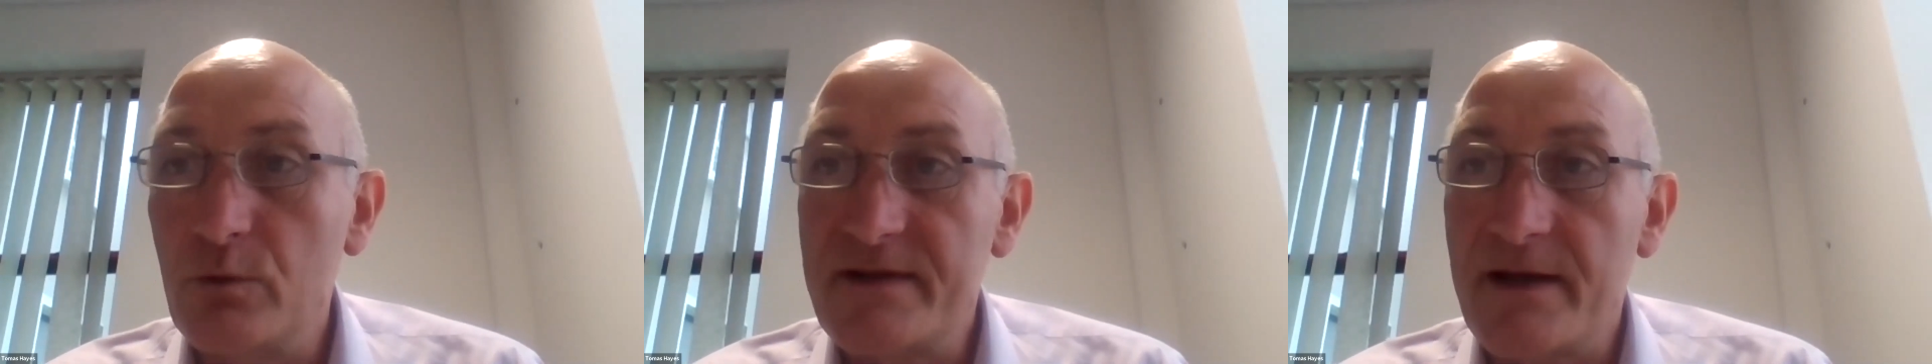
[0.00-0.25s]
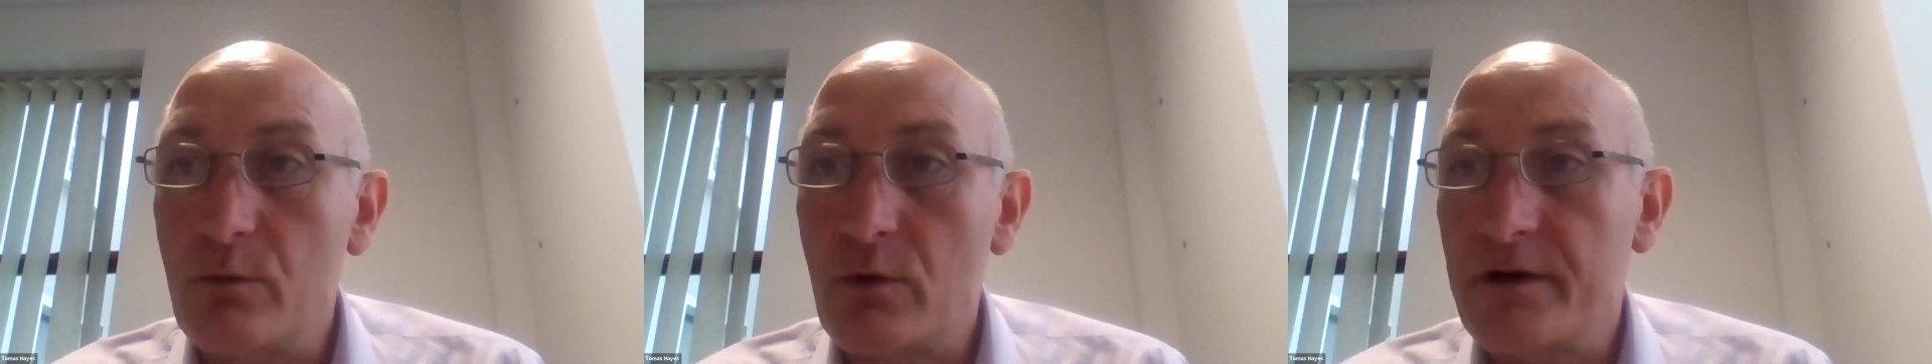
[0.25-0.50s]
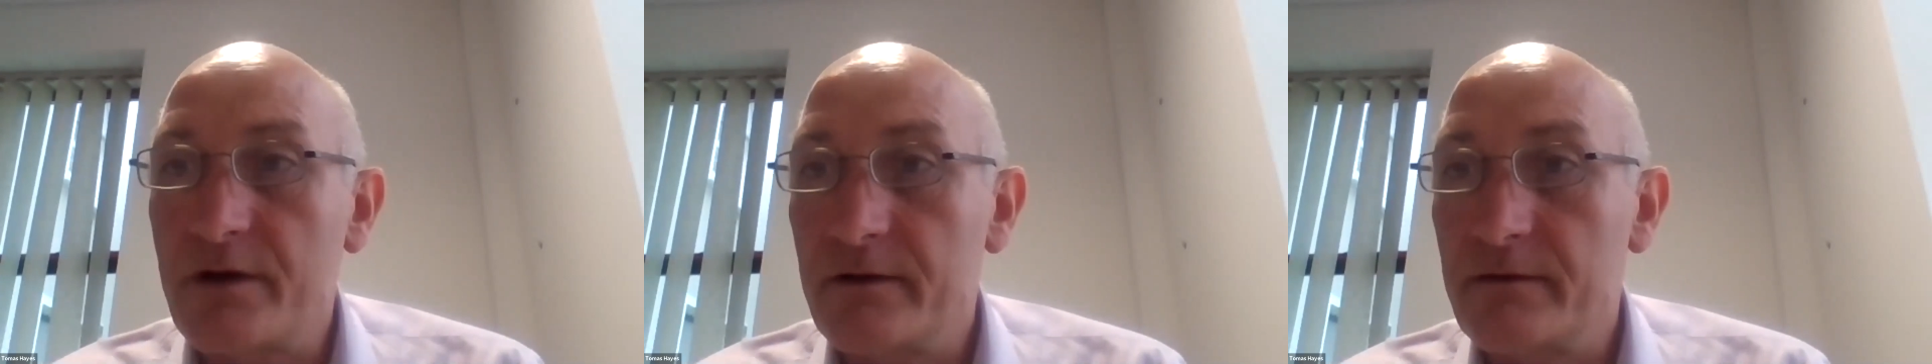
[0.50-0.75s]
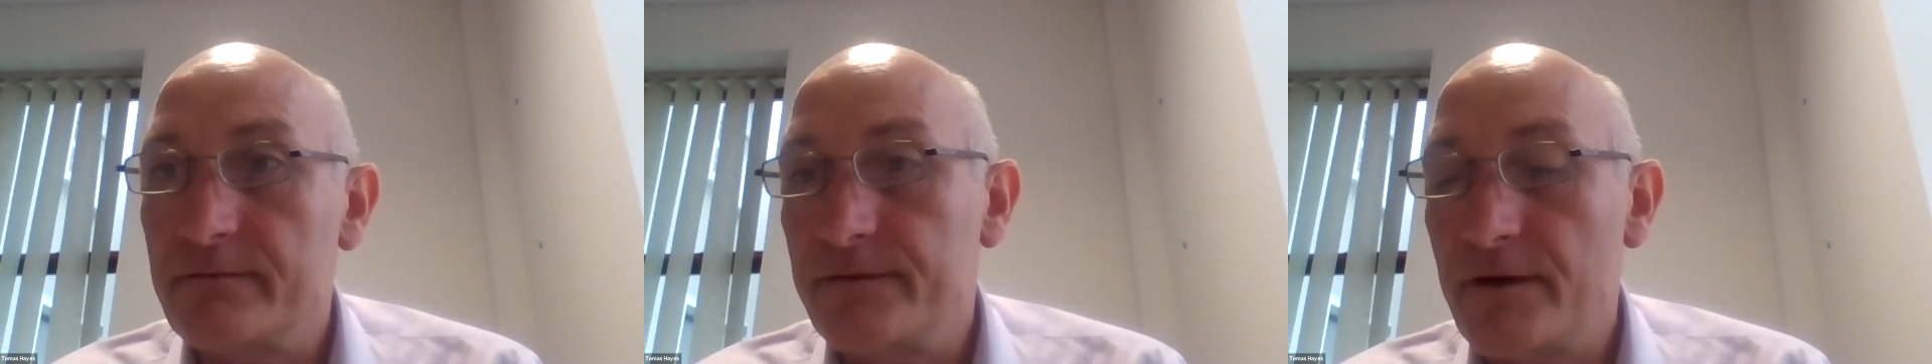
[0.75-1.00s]
would say
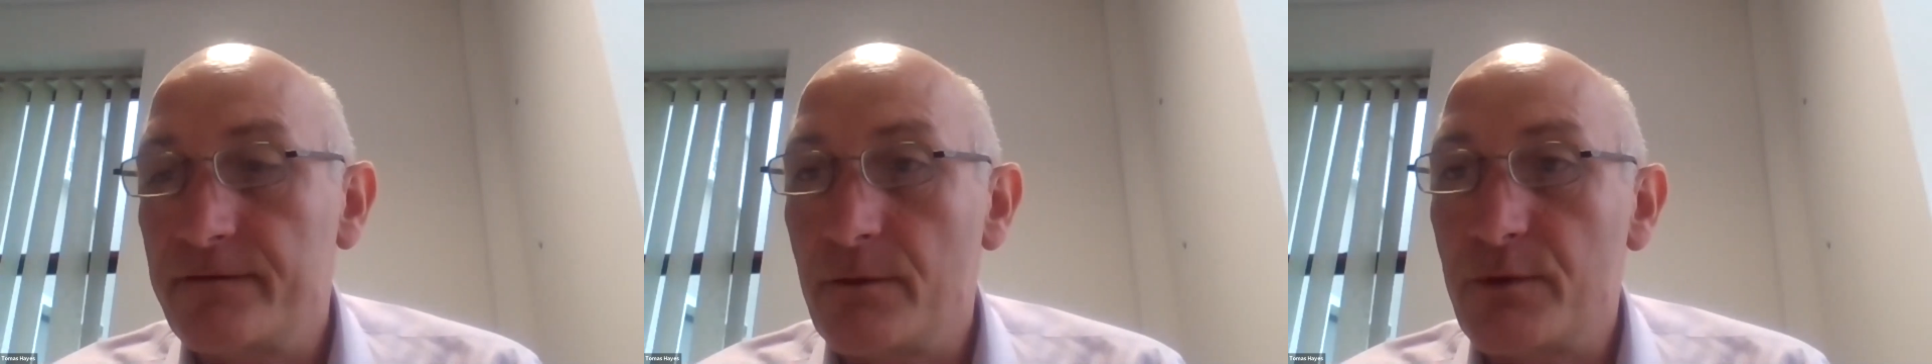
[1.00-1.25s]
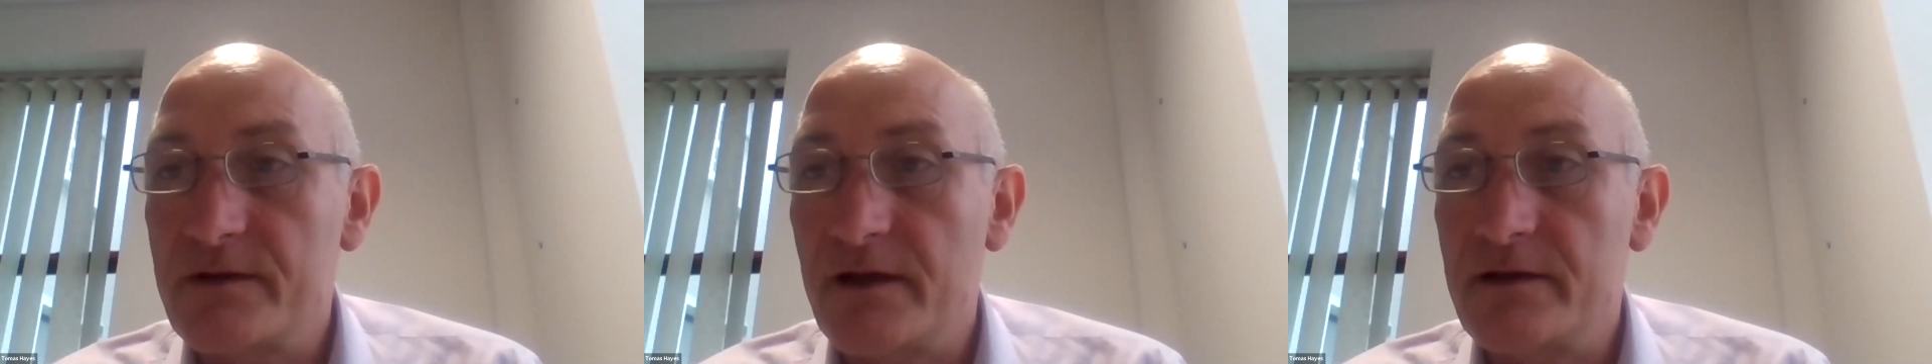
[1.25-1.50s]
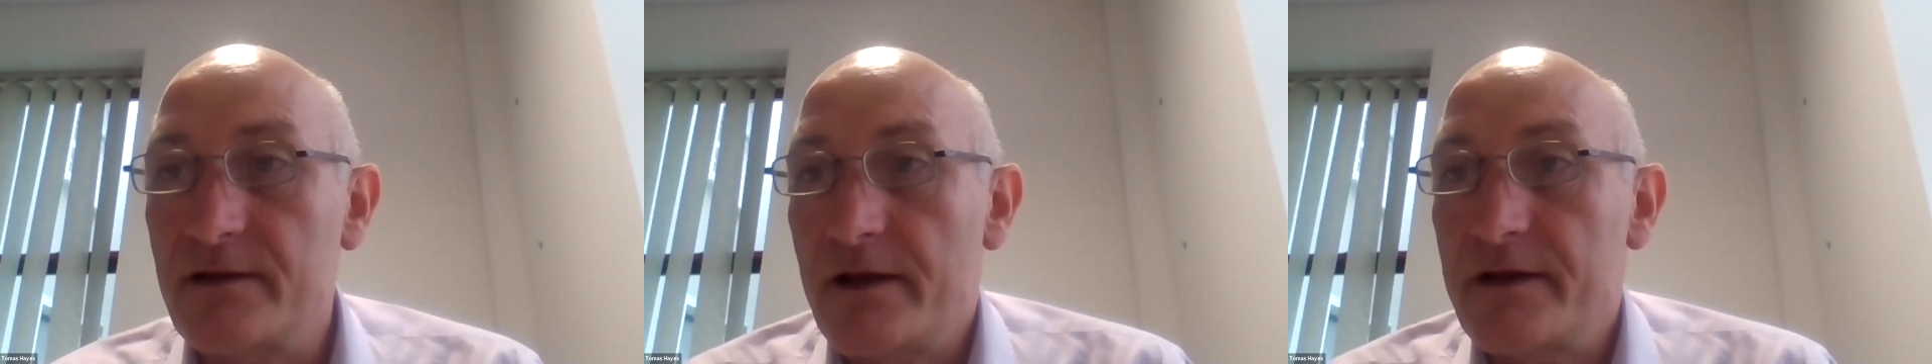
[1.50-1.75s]
working 50%,